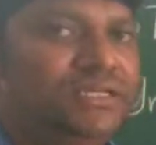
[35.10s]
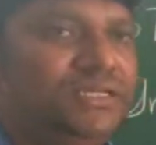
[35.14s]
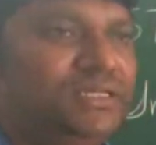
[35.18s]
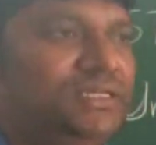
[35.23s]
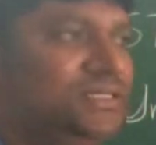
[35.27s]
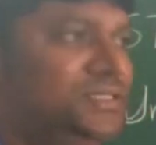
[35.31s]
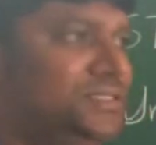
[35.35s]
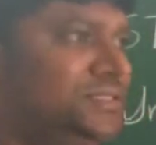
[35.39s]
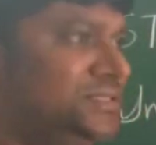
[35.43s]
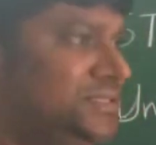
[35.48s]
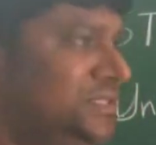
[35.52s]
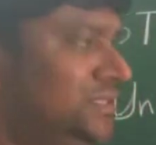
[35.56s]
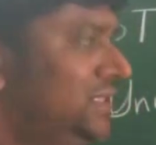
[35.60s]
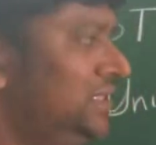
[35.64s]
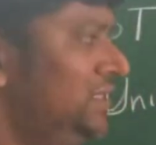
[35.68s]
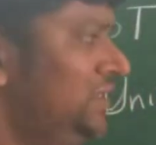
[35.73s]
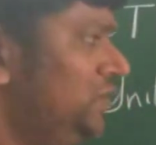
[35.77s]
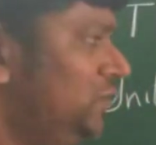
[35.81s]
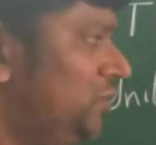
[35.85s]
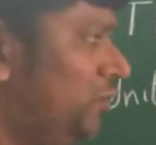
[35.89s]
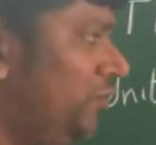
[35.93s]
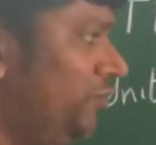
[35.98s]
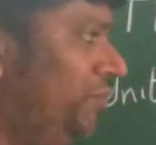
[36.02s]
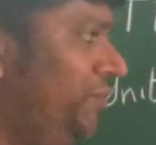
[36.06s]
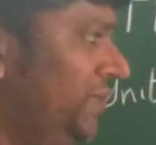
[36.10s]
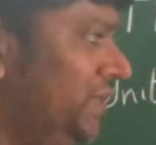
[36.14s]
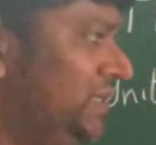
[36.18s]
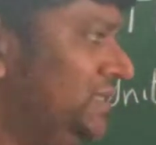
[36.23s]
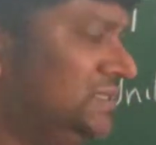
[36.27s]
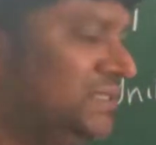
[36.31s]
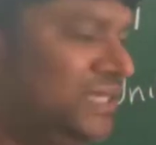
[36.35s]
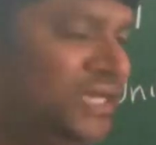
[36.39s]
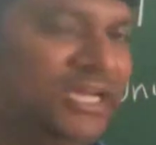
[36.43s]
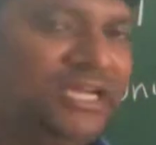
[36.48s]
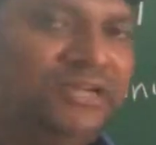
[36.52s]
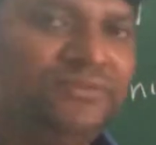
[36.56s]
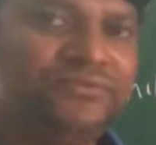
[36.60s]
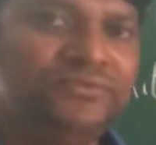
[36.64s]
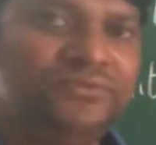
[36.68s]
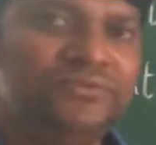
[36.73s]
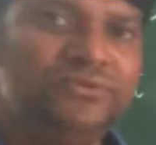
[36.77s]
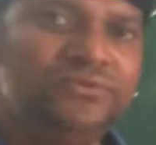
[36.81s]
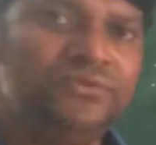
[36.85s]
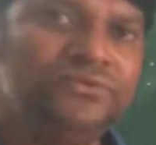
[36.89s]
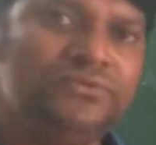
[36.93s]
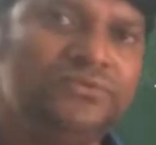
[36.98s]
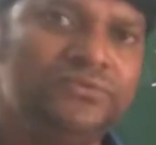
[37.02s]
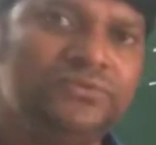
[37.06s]
Certain topics I have
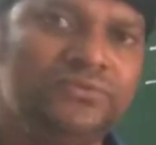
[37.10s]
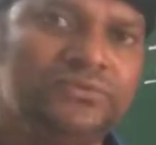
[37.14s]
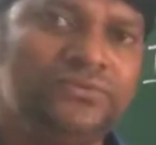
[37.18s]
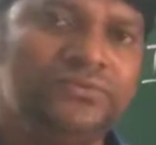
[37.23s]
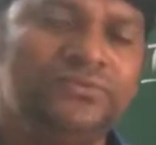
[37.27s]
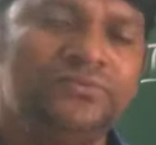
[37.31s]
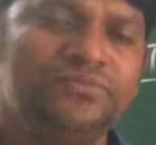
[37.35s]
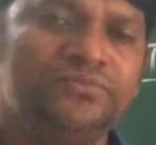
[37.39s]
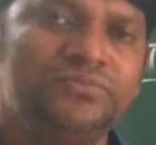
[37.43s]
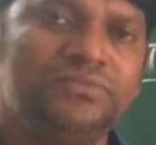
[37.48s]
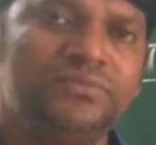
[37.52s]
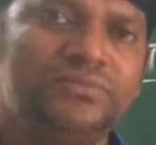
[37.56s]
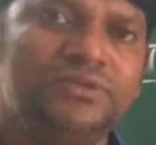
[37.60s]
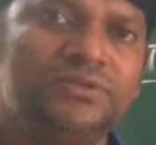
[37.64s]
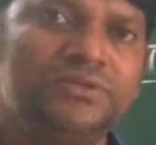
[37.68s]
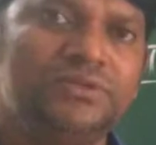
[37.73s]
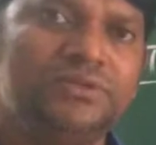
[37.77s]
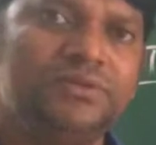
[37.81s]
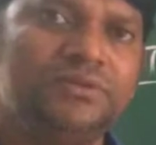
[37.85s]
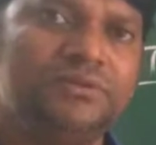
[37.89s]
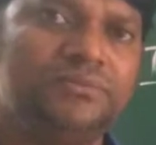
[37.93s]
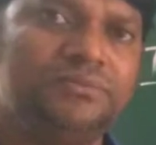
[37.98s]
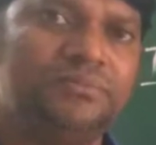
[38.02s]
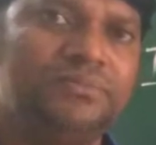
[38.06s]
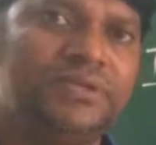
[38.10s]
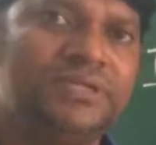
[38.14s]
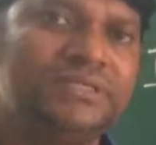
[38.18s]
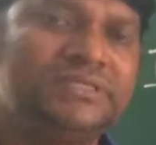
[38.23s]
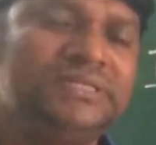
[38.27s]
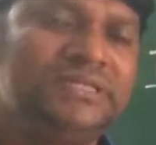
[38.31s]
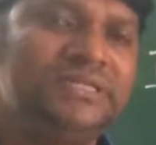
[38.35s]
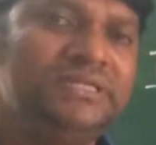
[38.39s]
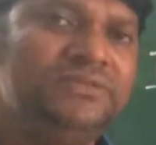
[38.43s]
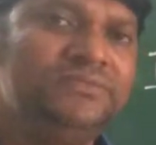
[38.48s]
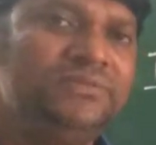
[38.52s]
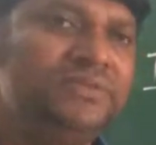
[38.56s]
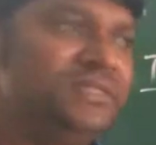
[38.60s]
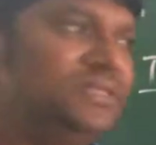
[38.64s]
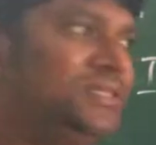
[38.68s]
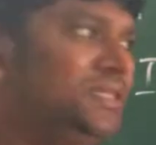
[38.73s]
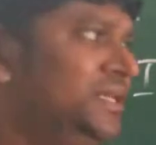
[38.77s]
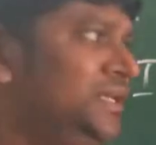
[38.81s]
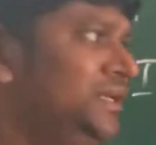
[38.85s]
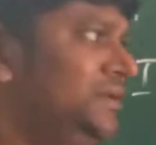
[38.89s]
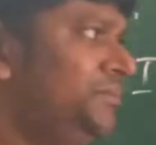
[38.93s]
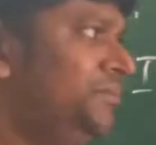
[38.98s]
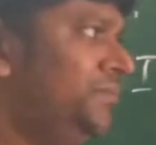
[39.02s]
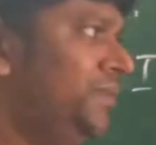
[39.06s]
to present with
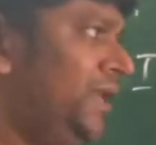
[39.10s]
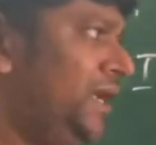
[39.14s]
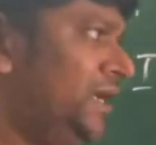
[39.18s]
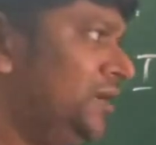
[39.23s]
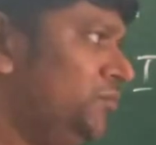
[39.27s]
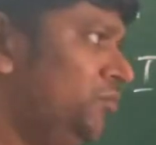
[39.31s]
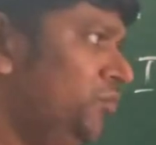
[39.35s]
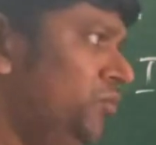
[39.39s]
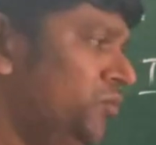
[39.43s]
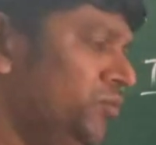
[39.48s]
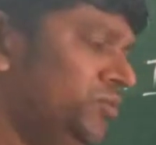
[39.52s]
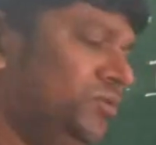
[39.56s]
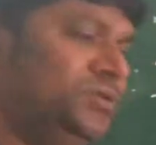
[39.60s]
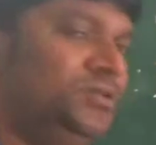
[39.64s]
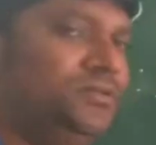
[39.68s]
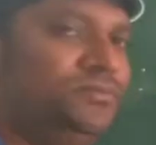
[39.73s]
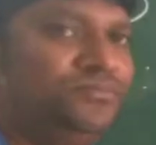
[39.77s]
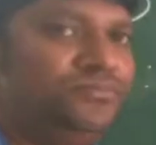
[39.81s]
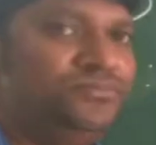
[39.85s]
the blackboard.